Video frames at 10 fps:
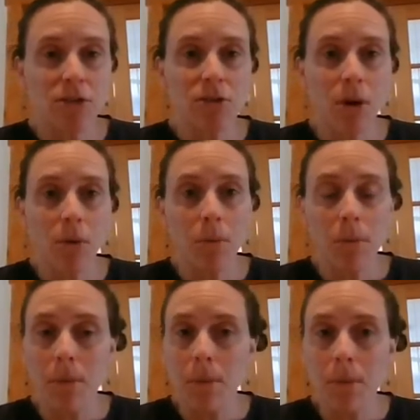So
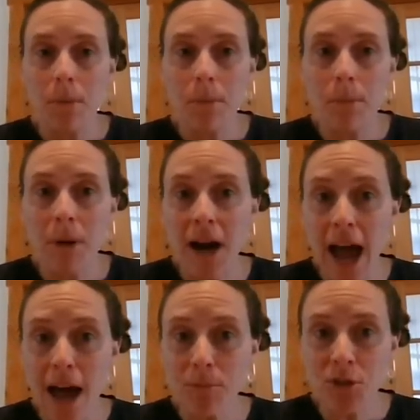perhaps